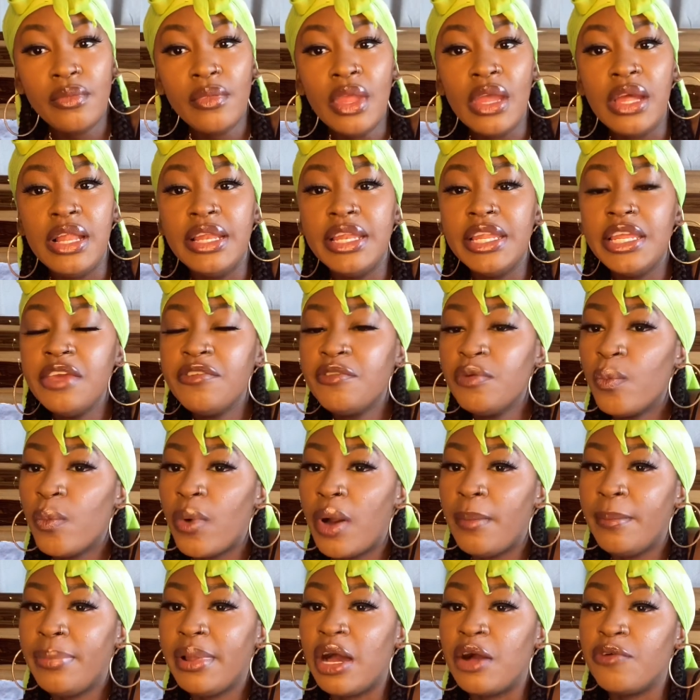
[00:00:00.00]
leaving
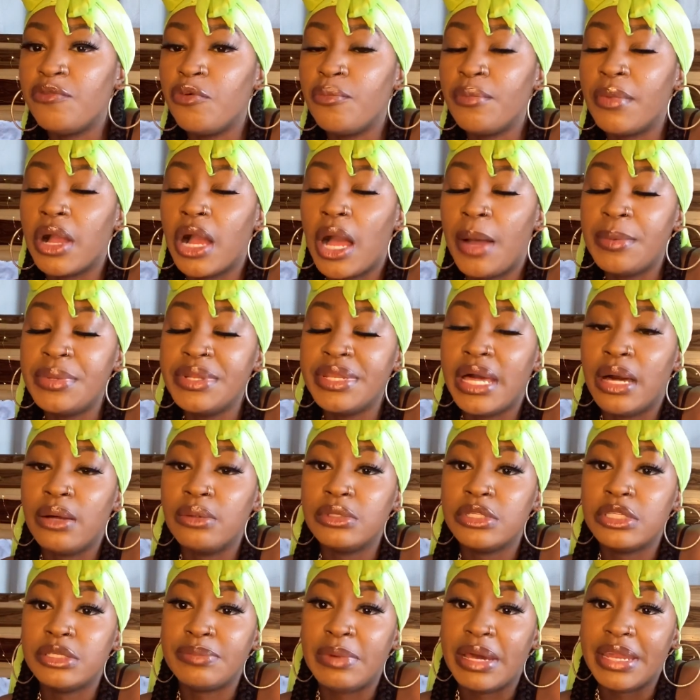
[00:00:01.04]
one platform and coming down
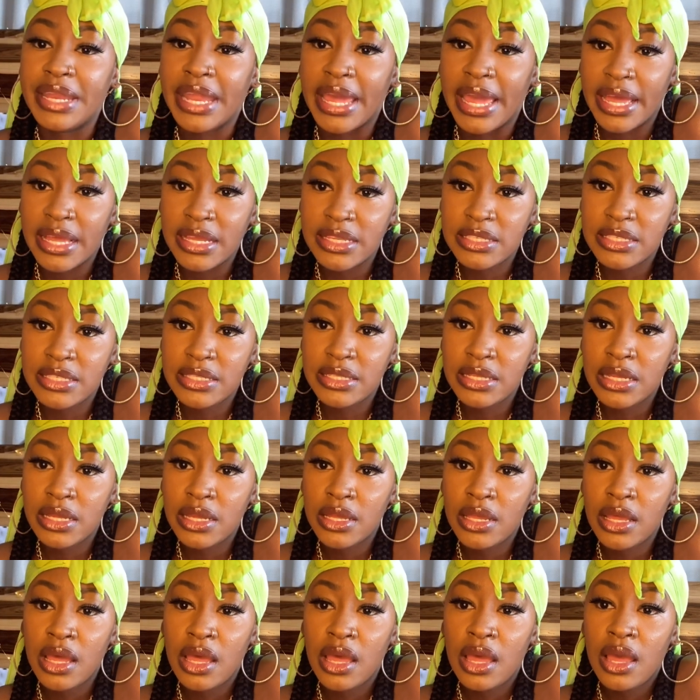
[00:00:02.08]
to my next.
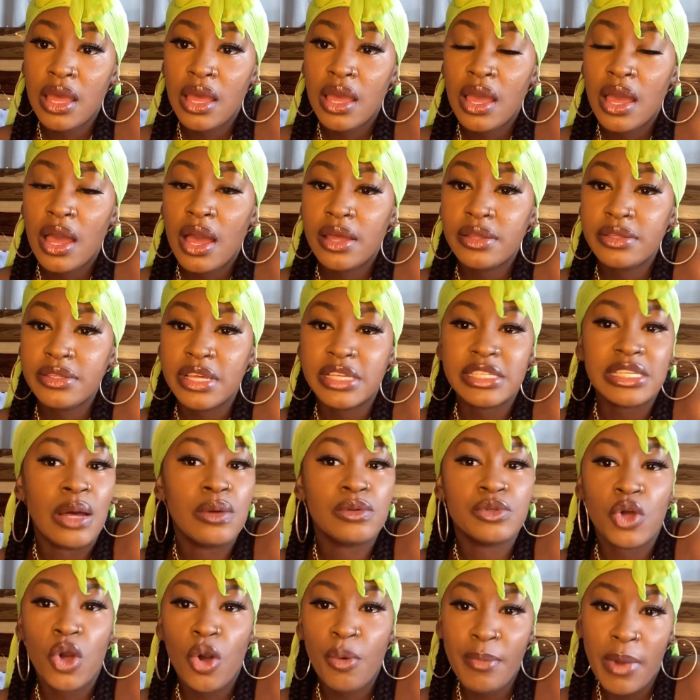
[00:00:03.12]
Yes, I was
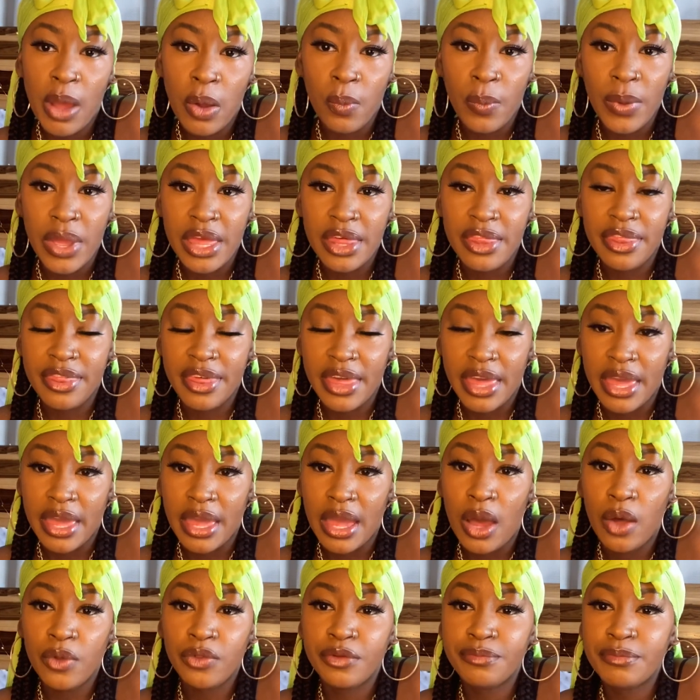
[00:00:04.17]
on my way there.
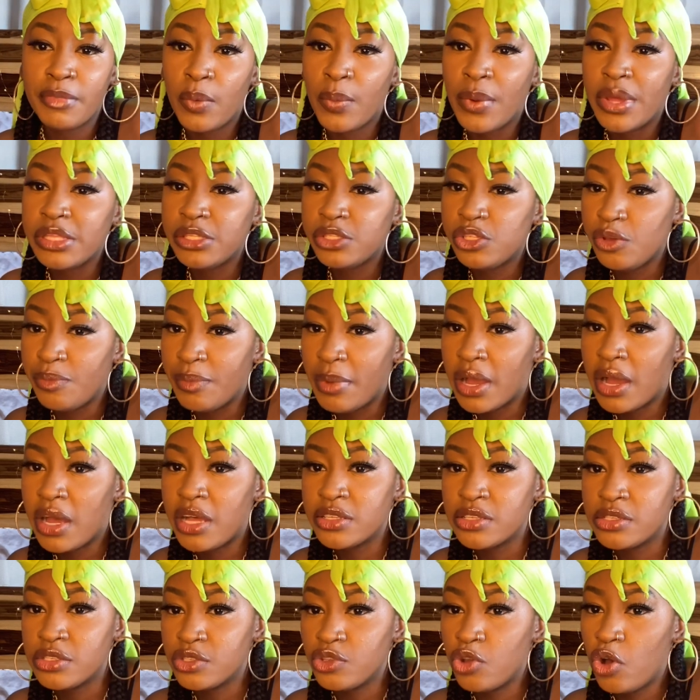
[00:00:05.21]
I was on my way to my
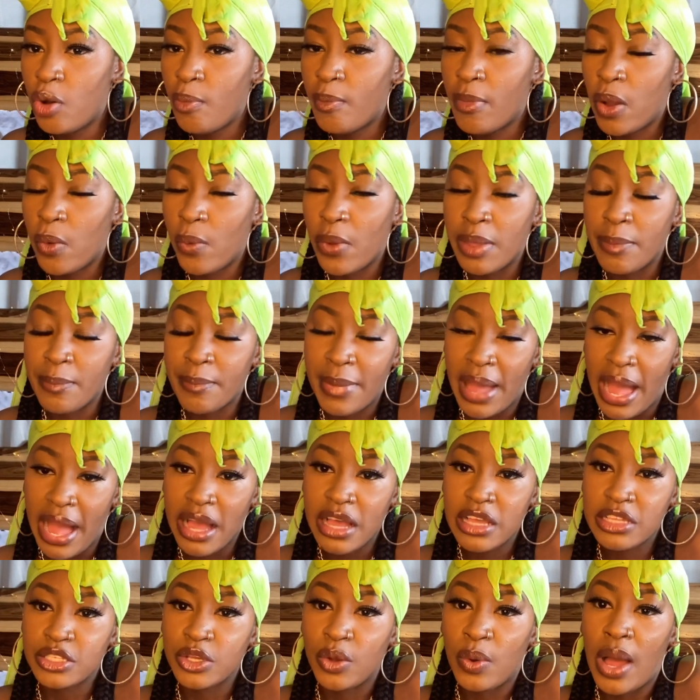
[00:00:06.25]
cousin's, not on my way back.
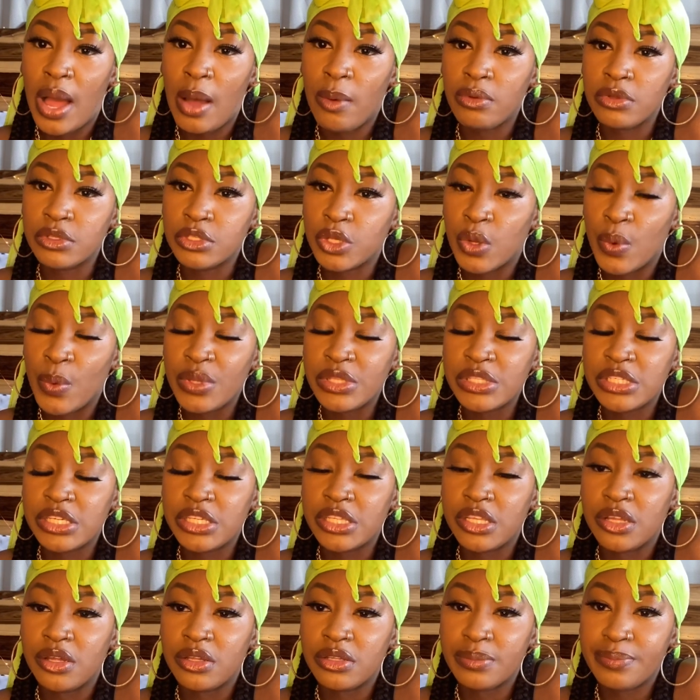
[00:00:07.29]
So I was
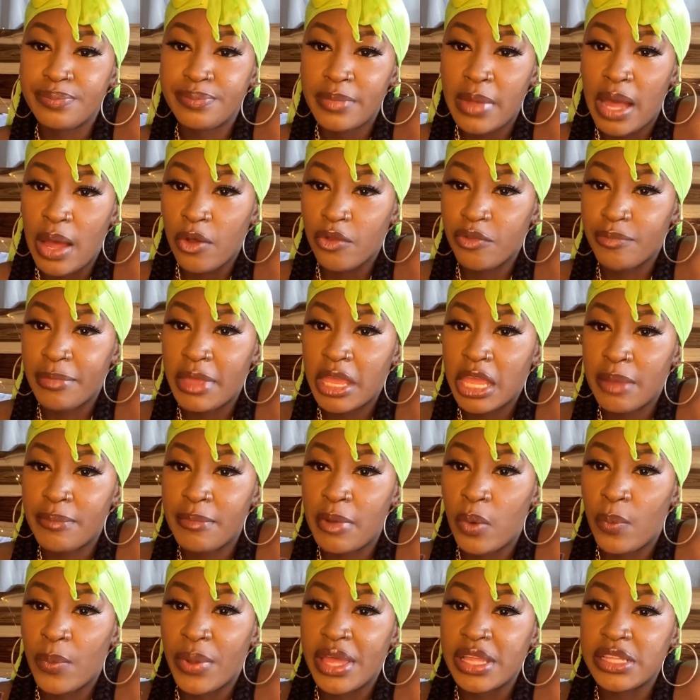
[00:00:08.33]
making my
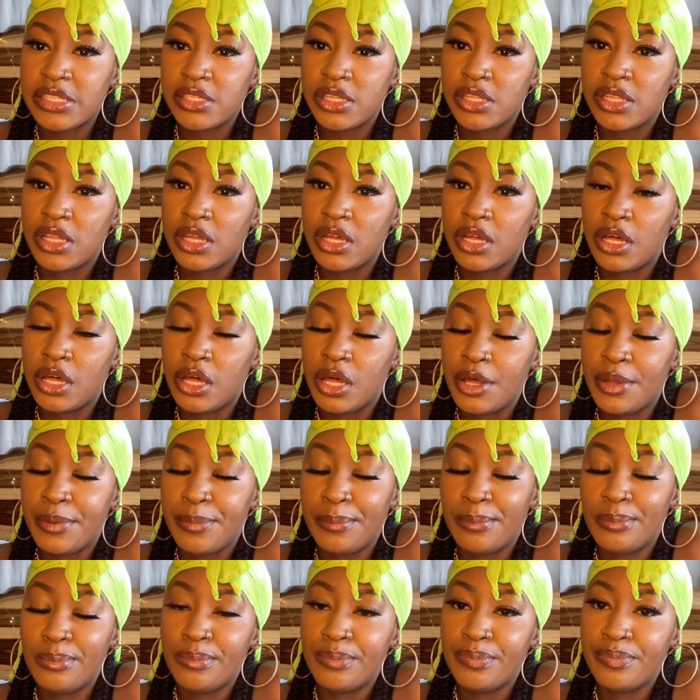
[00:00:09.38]
way to the
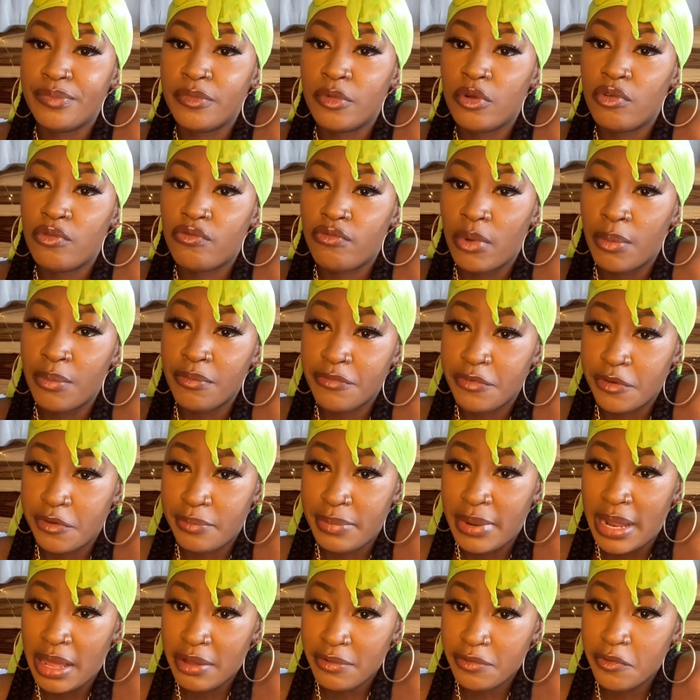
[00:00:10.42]
Romford
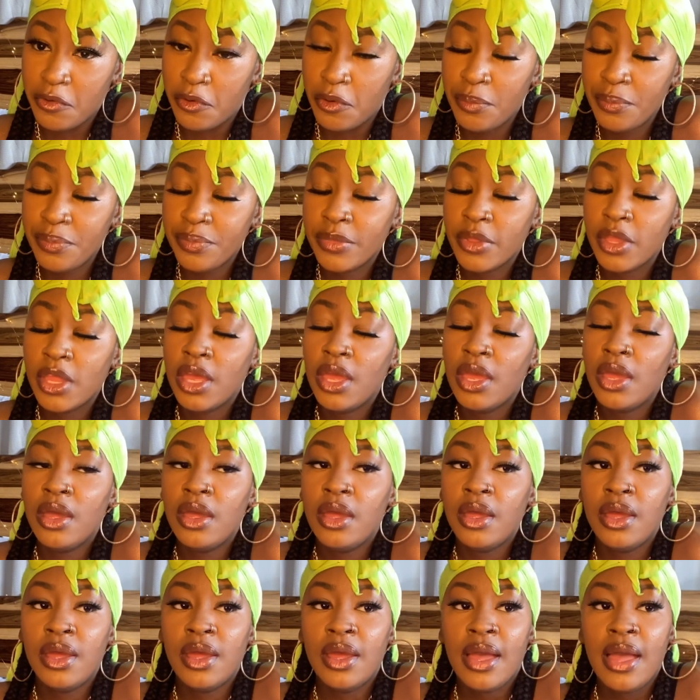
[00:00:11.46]
platform.
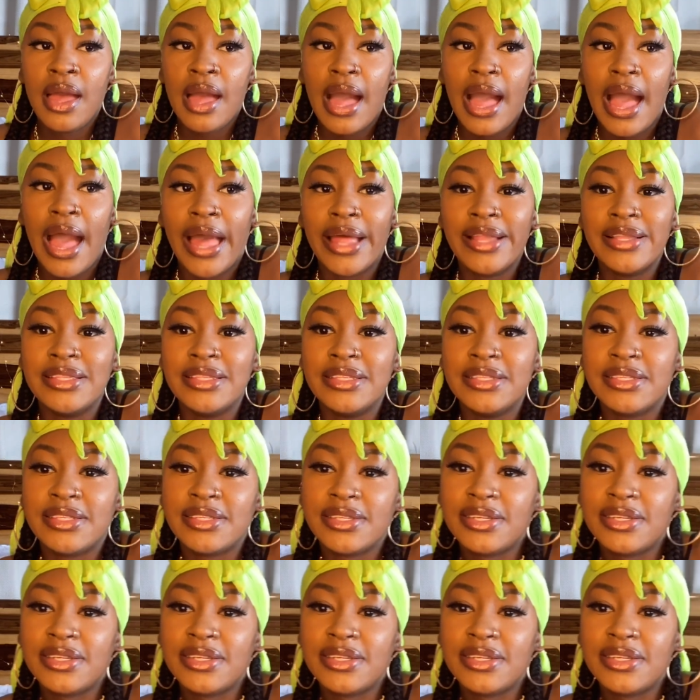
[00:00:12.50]
And